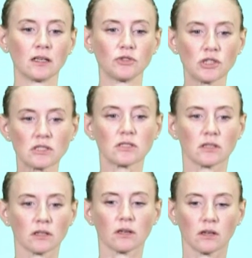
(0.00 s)
just,
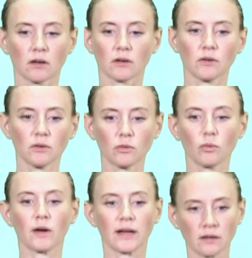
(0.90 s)

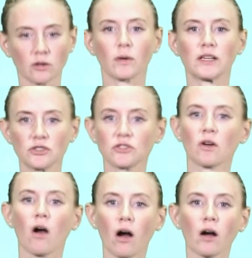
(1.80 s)
when the questions
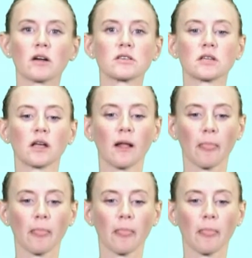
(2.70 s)
are asked,